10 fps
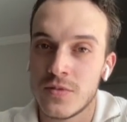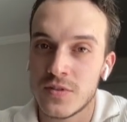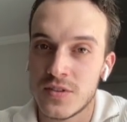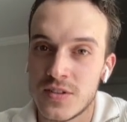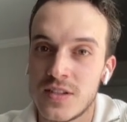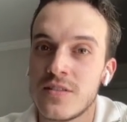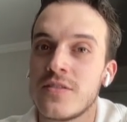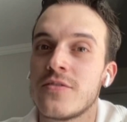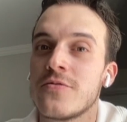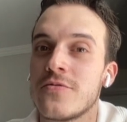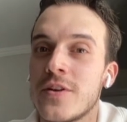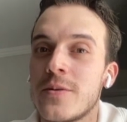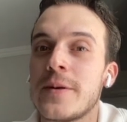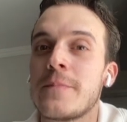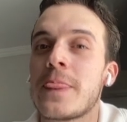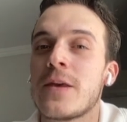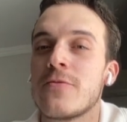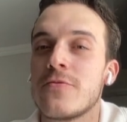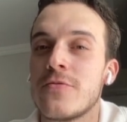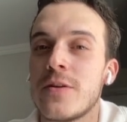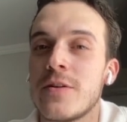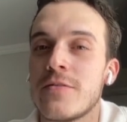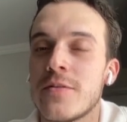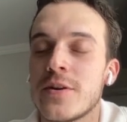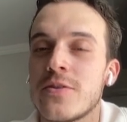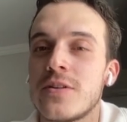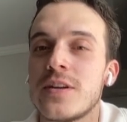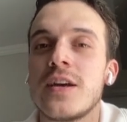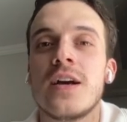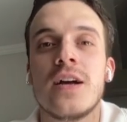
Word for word: still very very very early